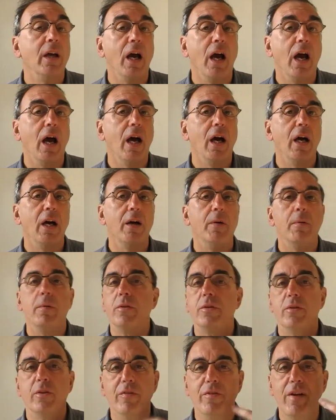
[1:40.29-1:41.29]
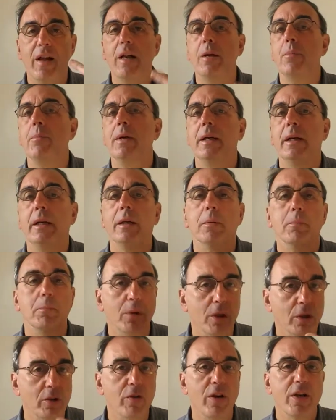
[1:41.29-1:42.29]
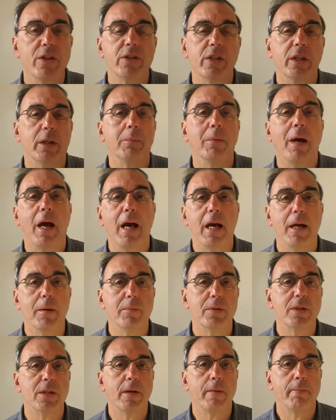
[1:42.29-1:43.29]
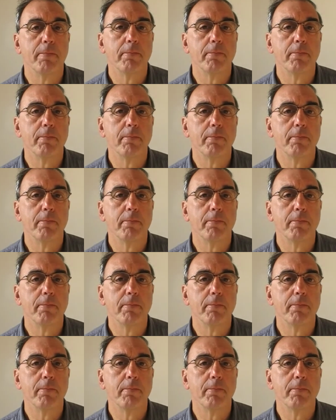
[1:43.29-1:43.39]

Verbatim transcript: uh, developing and progressing perhaps.